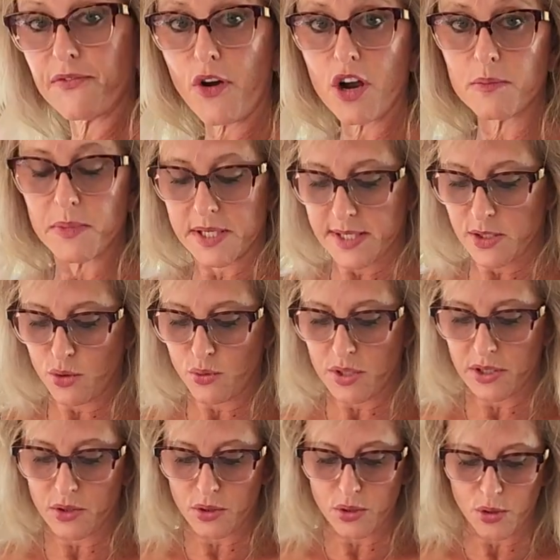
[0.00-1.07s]

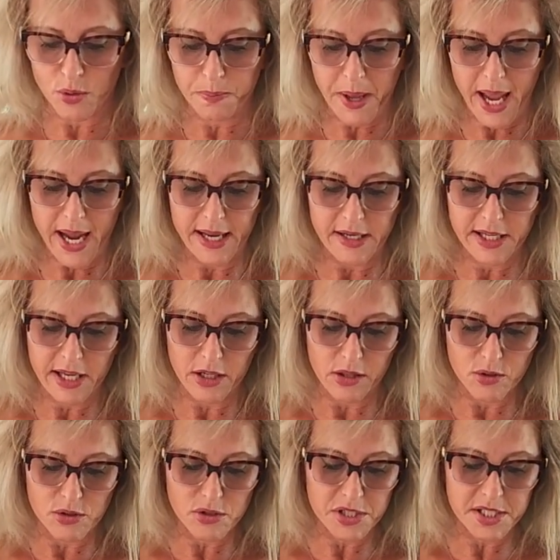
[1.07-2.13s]
pharmaceutical
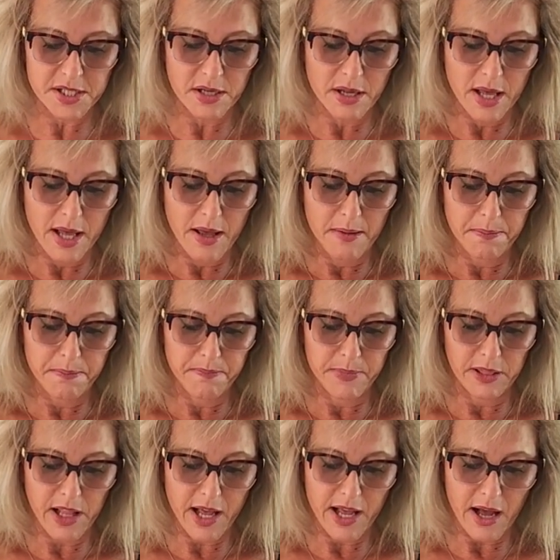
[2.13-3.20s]
painkillers,
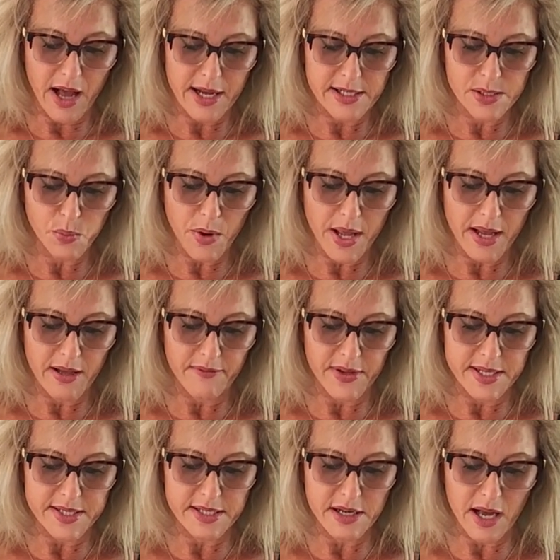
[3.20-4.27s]
Ice Wave
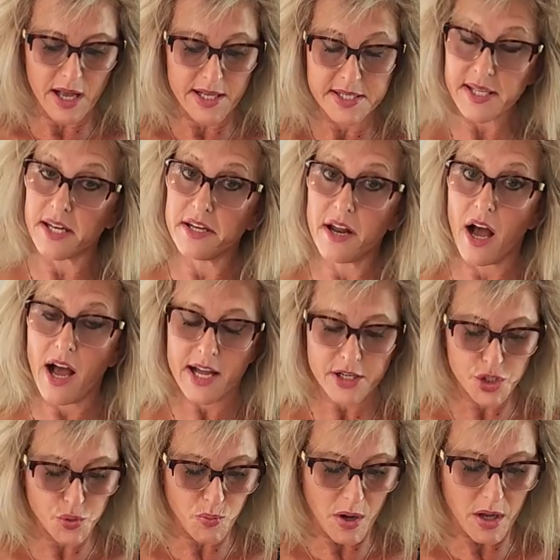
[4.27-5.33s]
is a
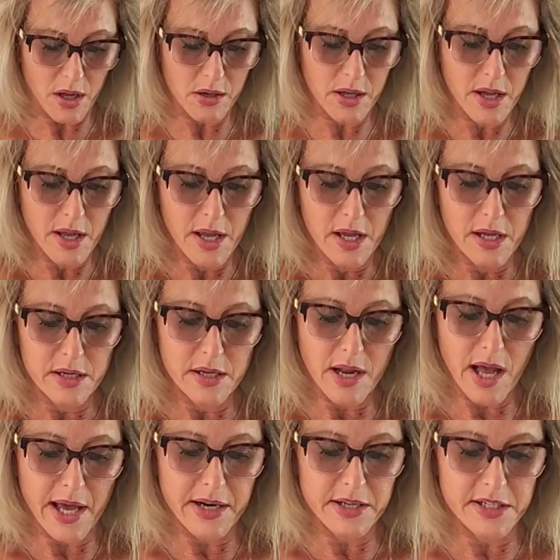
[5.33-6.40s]
non-drug,
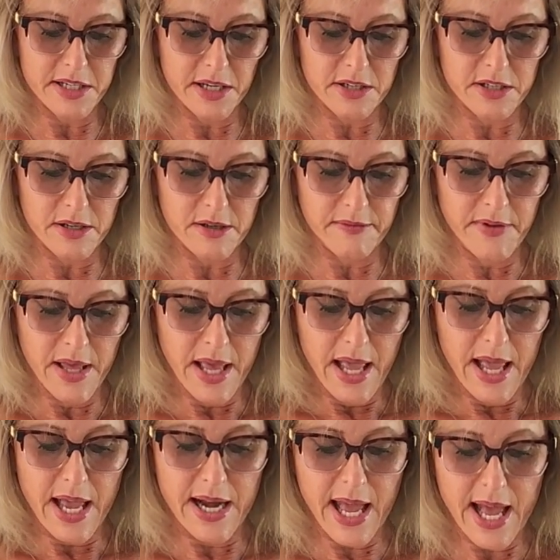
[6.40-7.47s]
non-addictive,
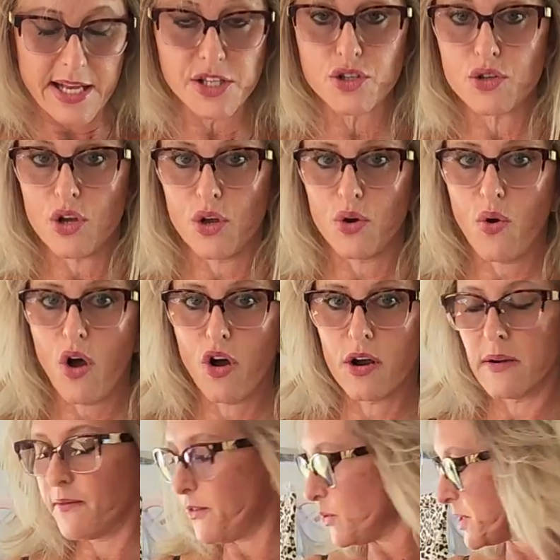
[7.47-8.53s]
and has no
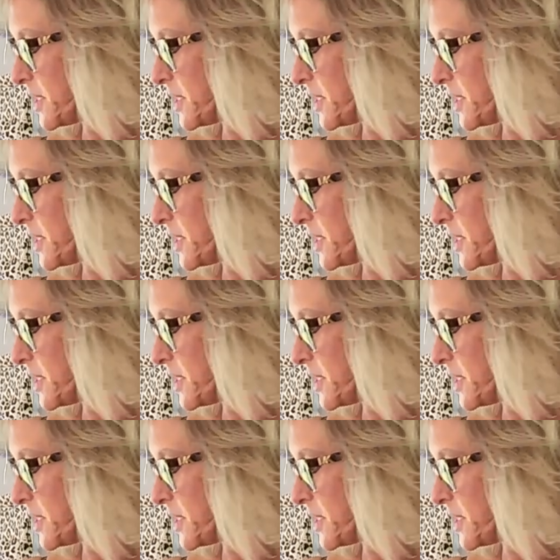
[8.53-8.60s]
harmful